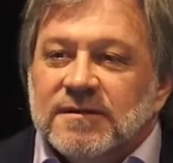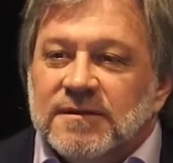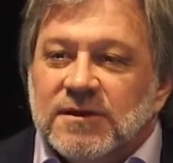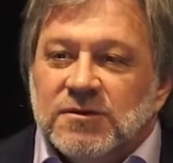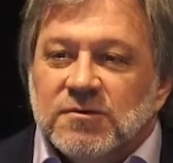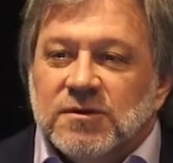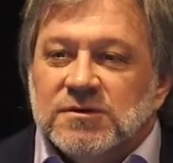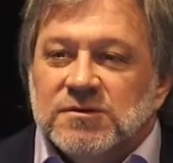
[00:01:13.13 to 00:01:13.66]

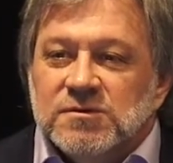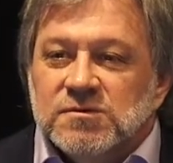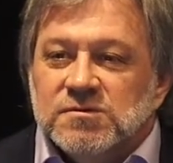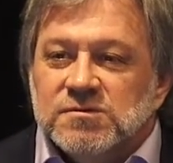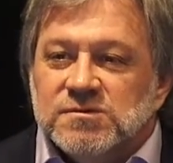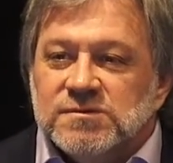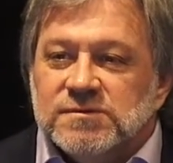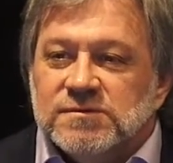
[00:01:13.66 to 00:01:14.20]
that you could
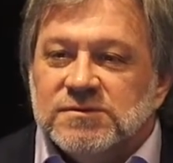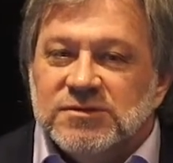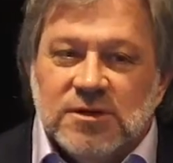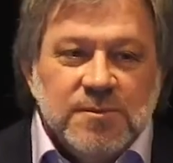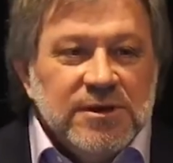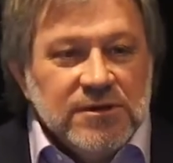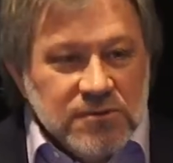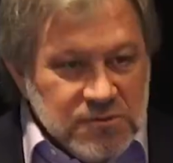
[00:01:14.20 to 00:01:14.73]
use
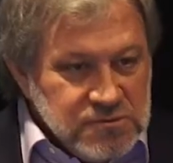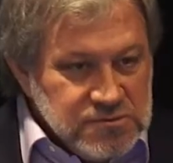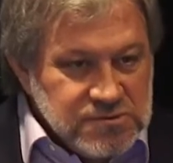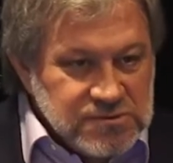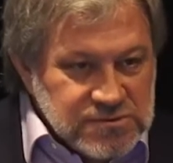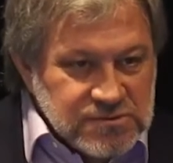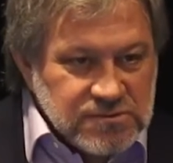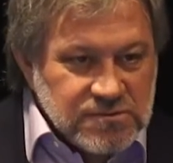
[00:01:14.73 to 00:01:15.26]

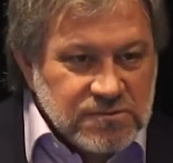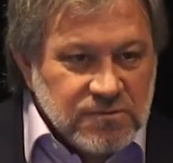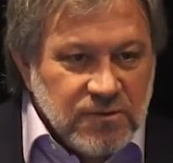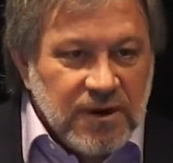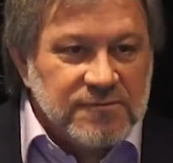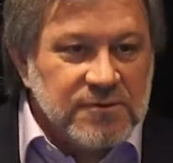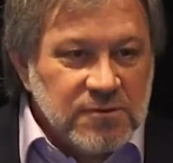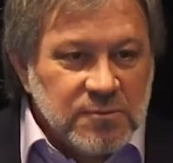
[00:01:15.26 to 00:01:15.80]
GPUs,
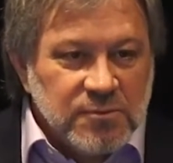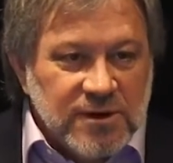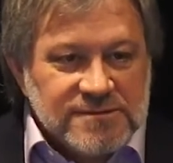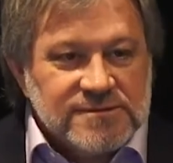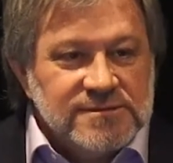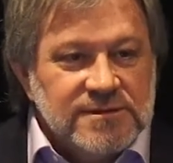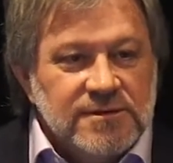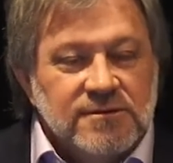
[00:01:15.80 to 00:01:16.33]
graphical
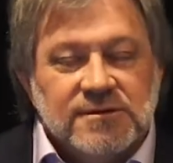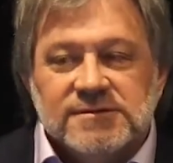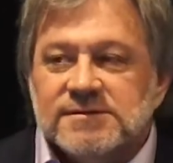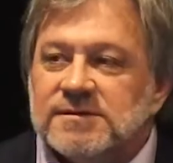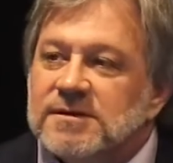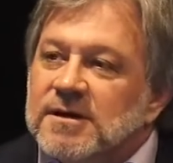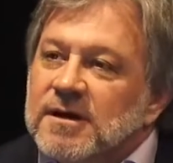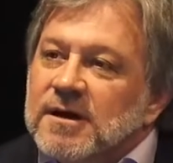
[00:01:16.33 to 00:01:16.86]
processing units.